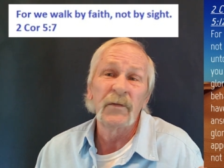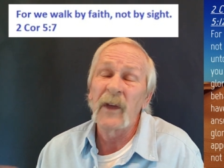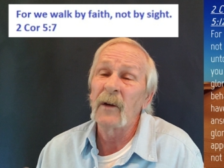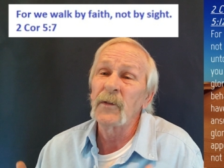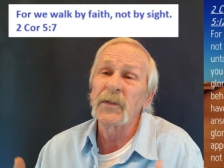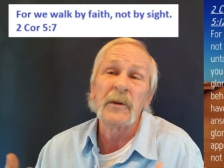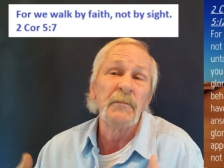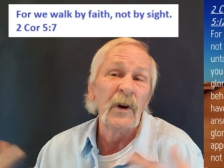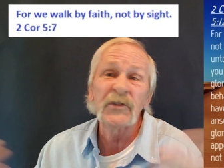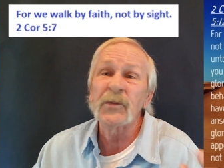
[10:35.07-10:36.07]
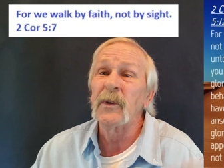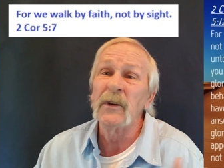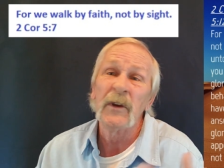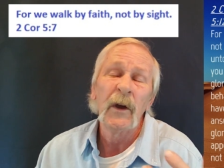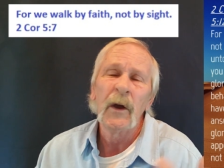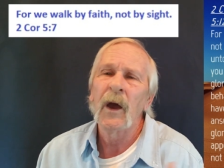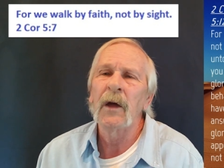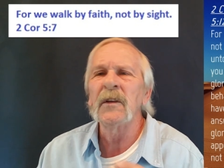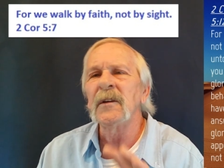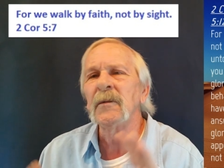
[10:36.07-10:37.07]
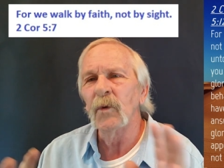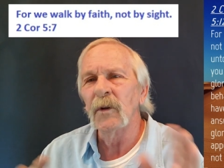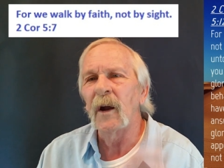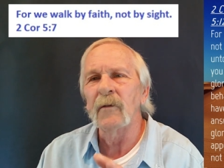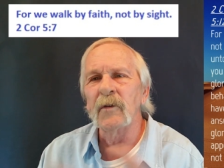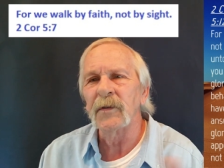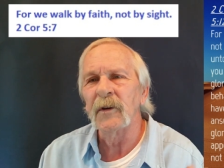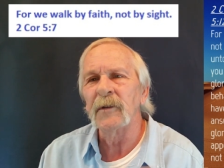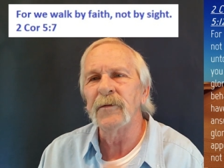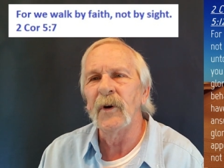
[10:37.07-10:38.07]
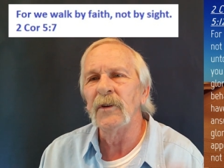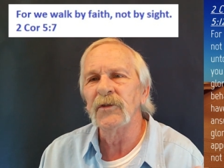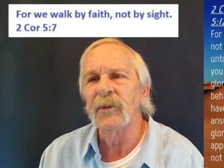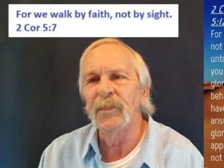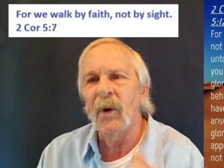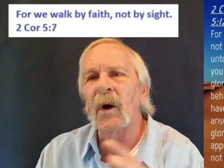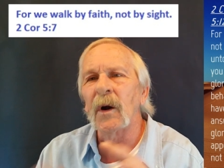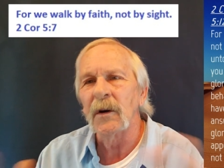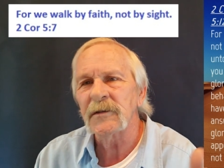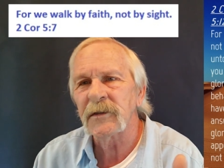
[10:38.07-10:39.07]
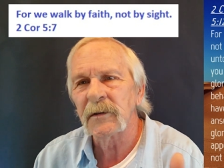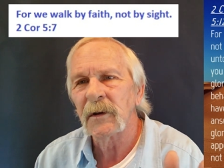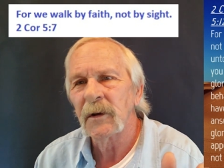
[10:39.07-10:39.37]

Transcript: Everything must be. And then when everything falls apart,